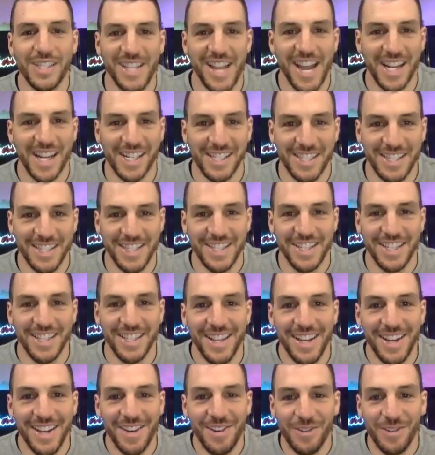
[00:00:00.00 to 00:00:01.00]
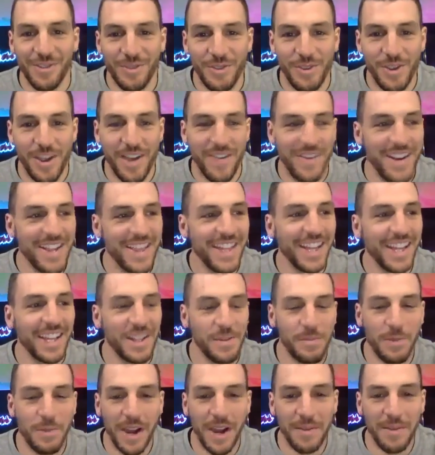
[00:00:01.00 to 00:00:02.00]
next? Do you have anything in
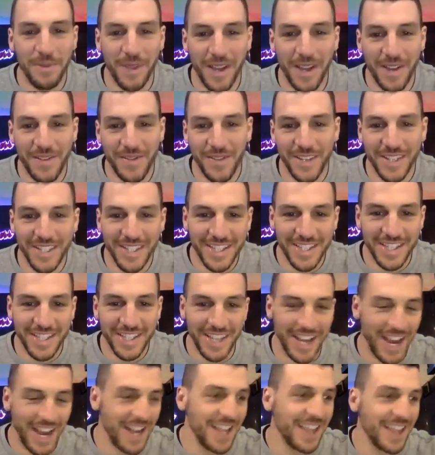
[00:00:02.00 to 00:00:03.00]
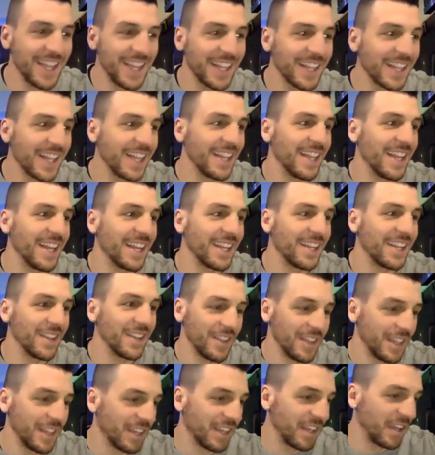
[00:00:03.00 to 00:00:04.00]
the pipeline, Vince? Anything that like you're
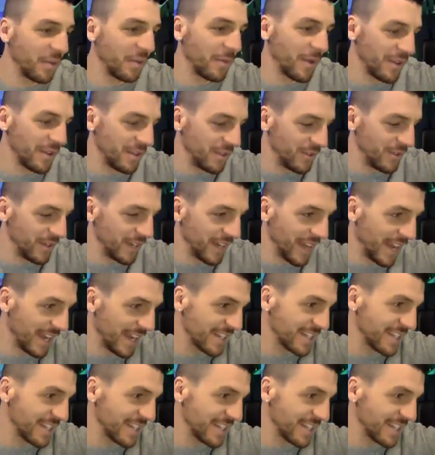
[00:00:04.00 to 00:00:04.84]
thinking about doing next?